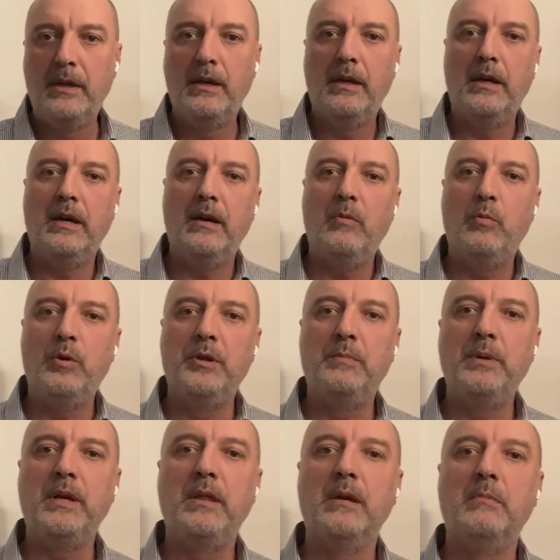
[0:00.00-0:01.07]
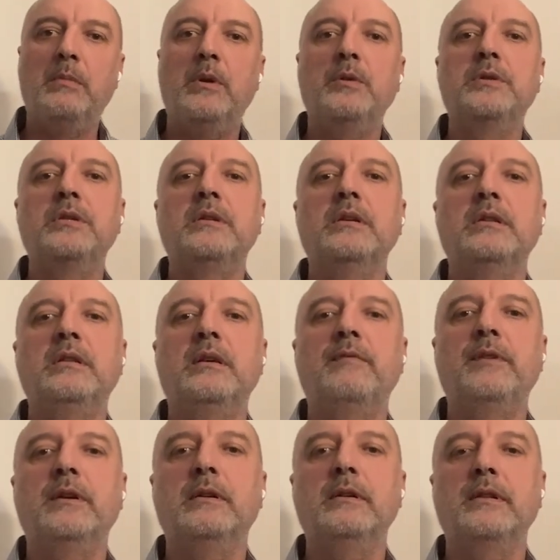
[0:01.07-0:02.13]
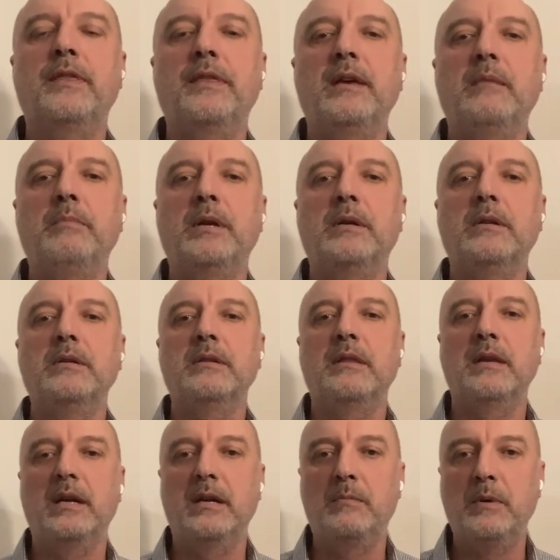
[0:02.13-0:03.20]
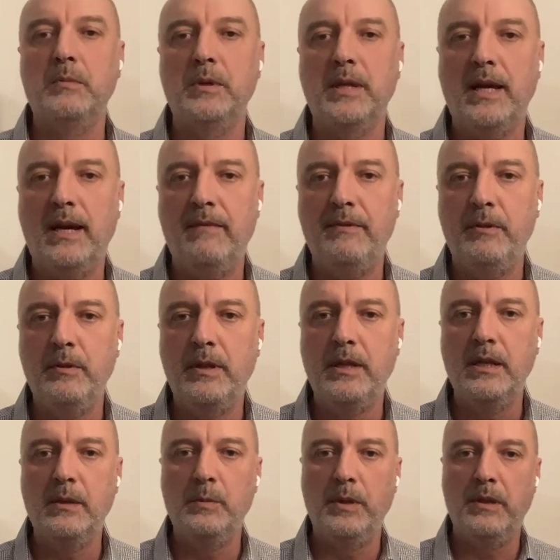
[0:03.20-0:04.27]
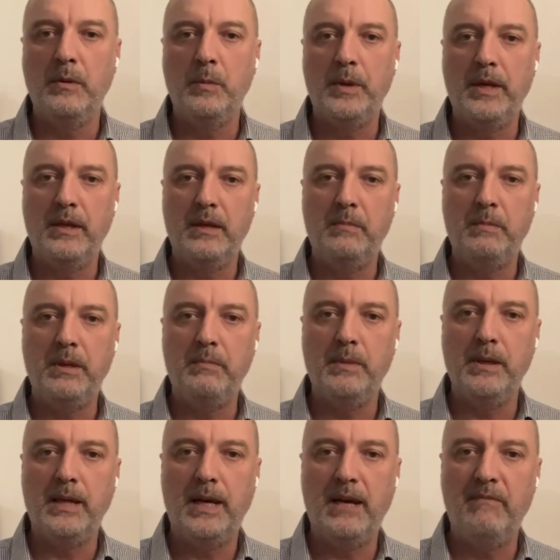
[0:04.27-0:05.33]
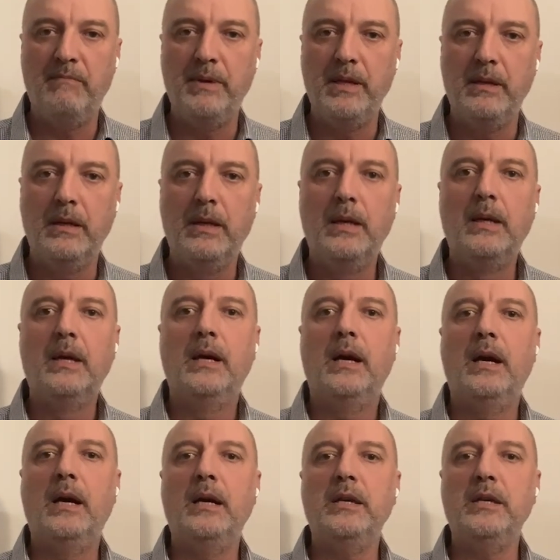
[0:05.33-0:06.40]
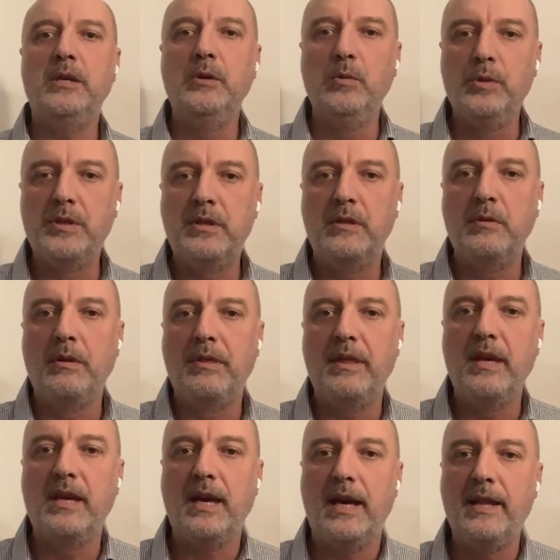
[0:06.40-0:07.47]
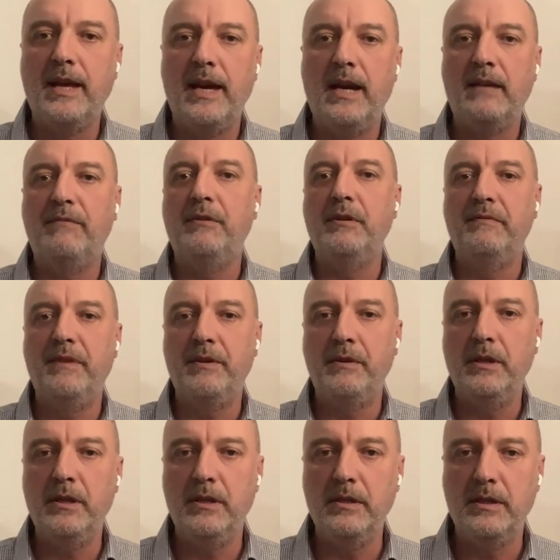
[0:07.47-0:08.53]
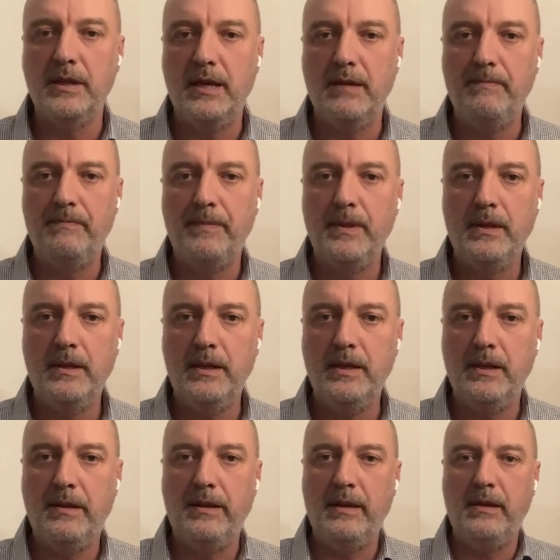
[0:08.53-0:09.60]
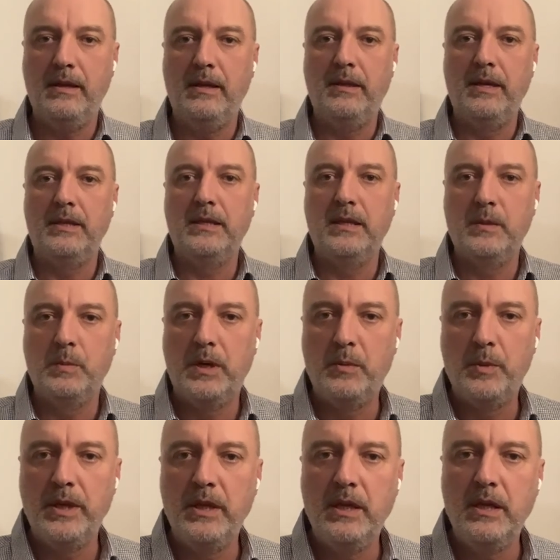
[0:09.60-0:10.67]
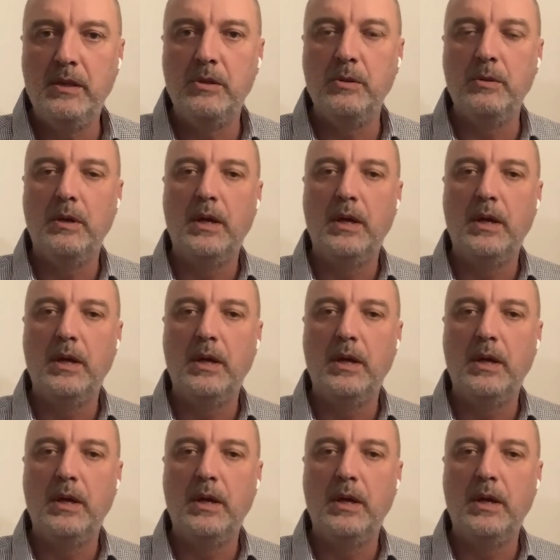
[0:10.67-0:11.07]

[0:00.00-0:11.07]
would be the most difficult thing, because there we would have to deal with the way that people have been used to think and act for a very long time. And I think that this is where we need to